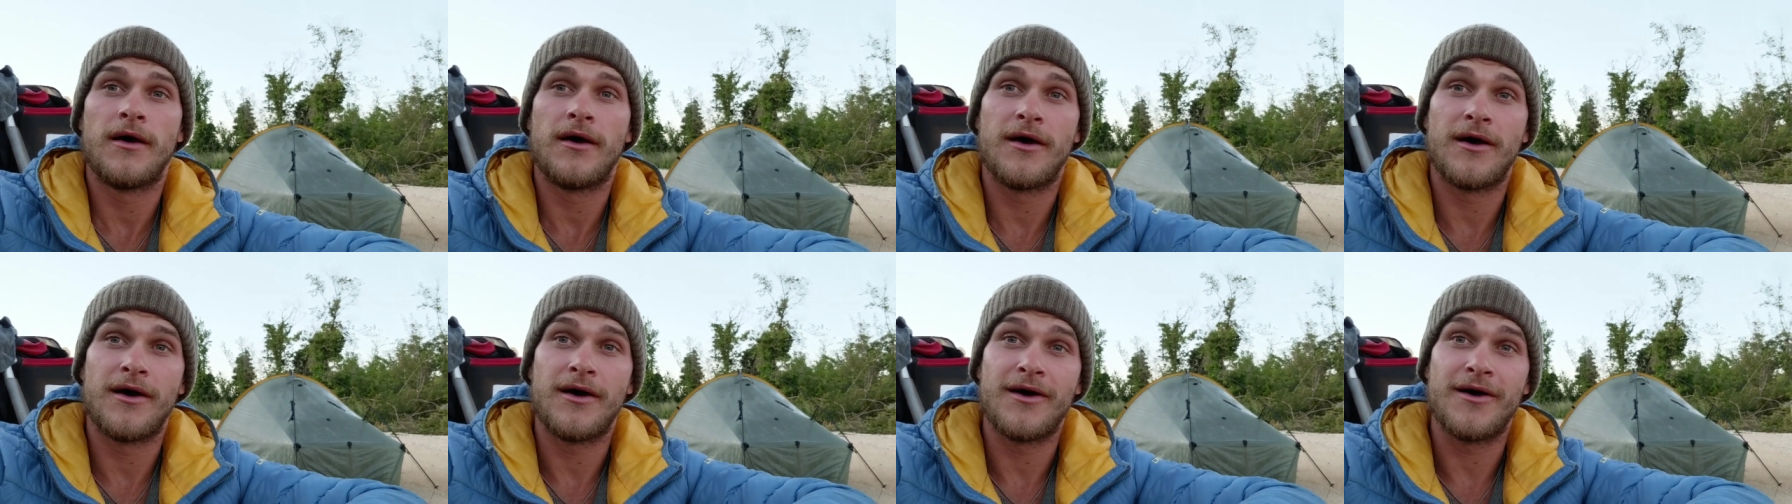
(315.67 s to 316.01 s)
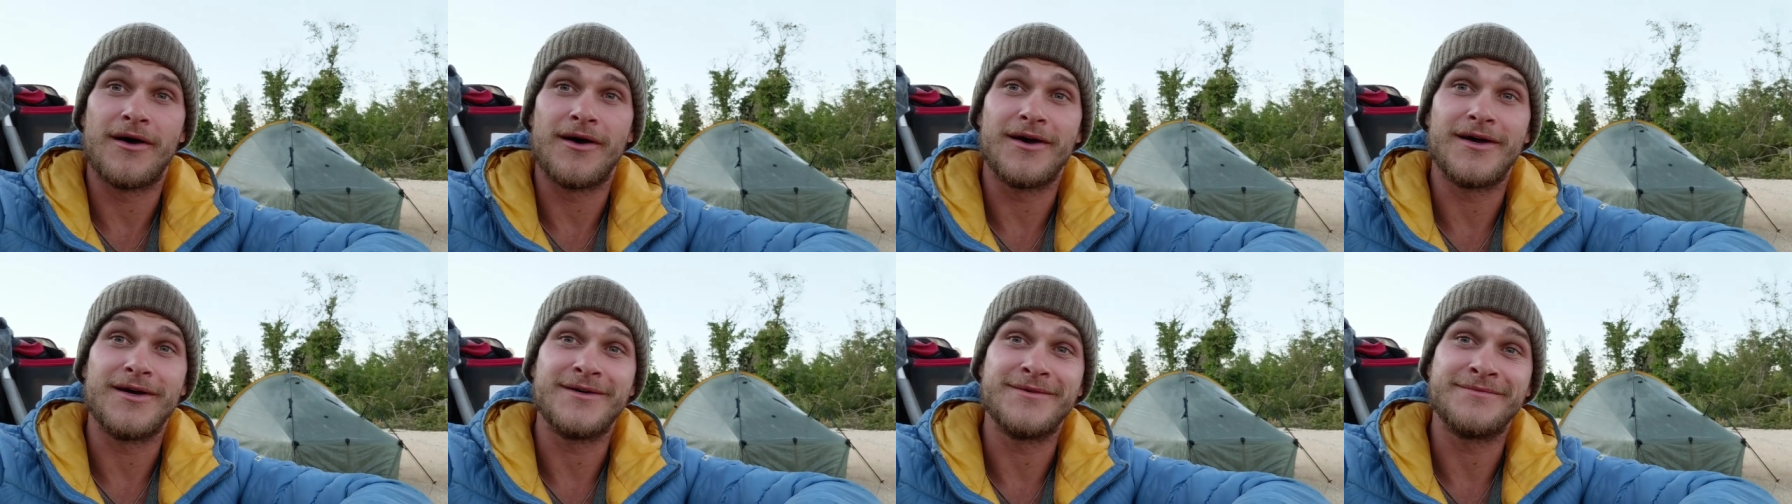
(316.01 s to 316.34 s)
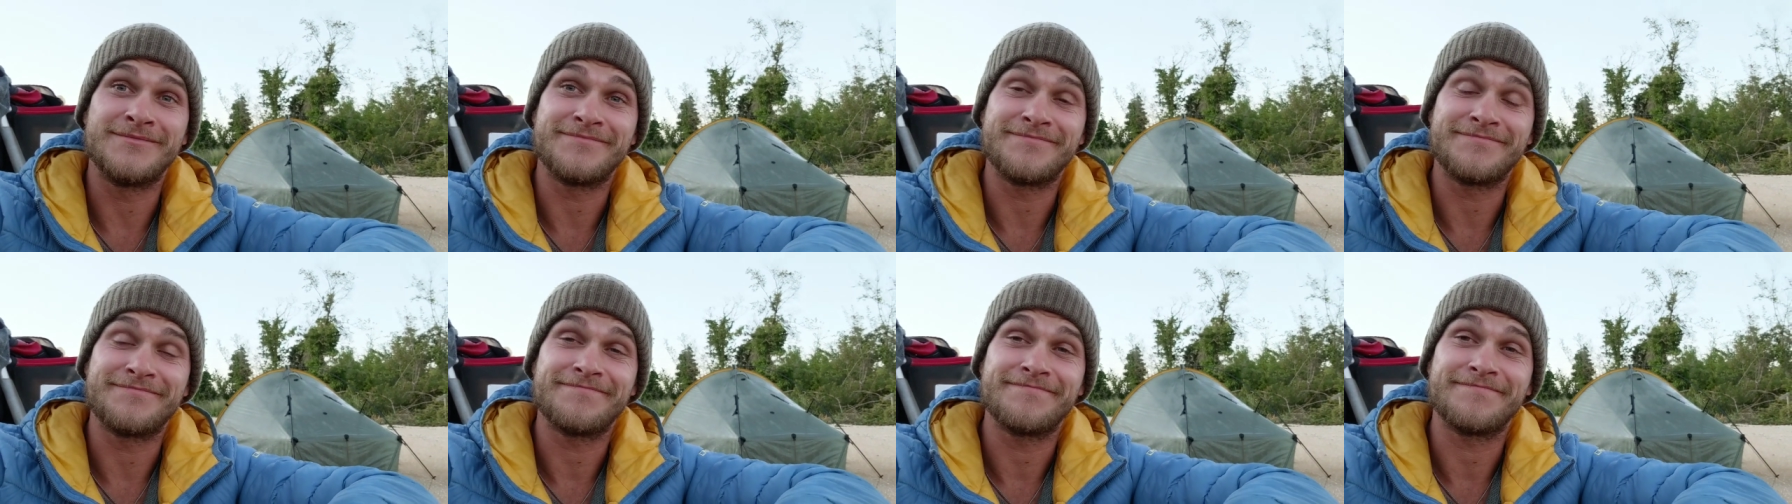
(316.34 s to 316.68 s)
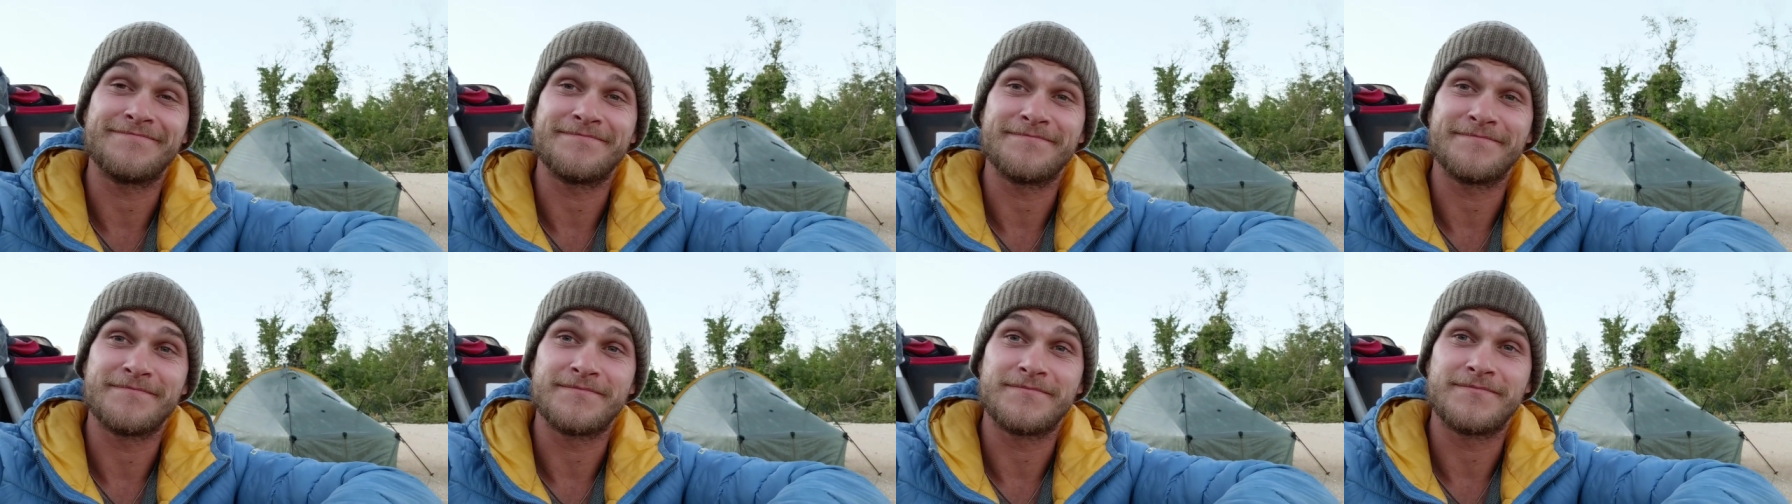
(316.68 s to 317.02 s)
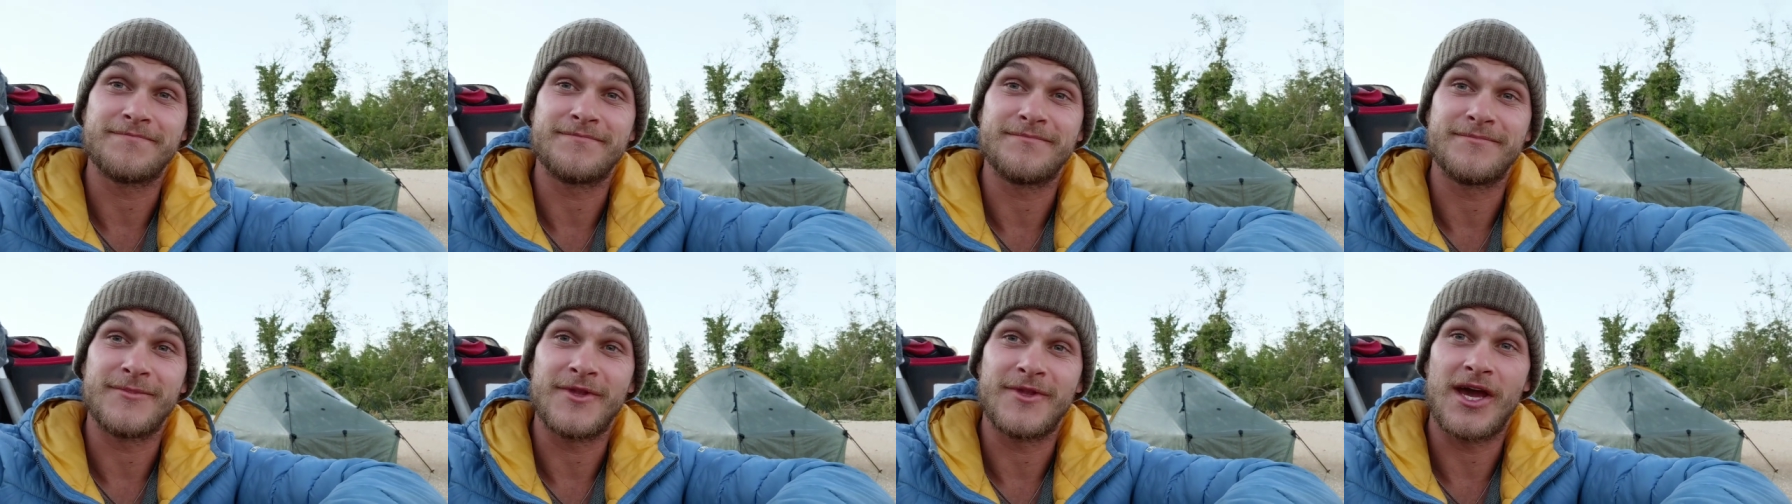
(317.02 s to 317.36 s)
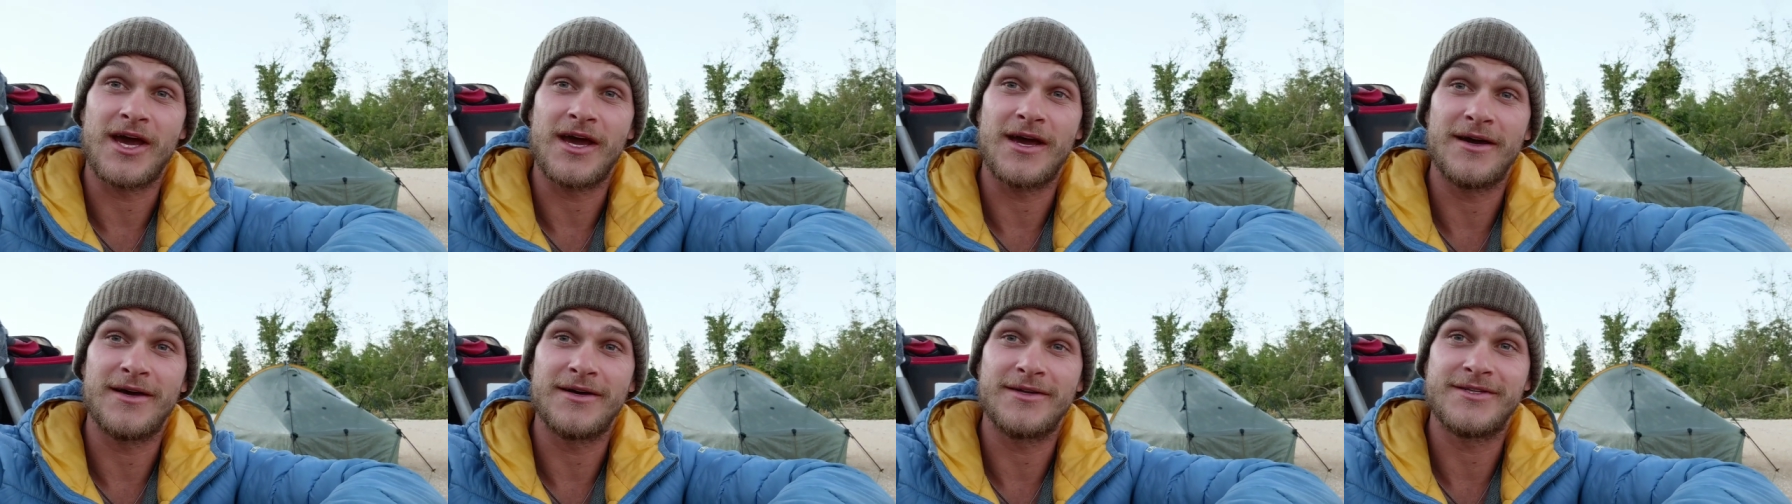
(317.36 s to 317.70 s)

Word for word: Yeah,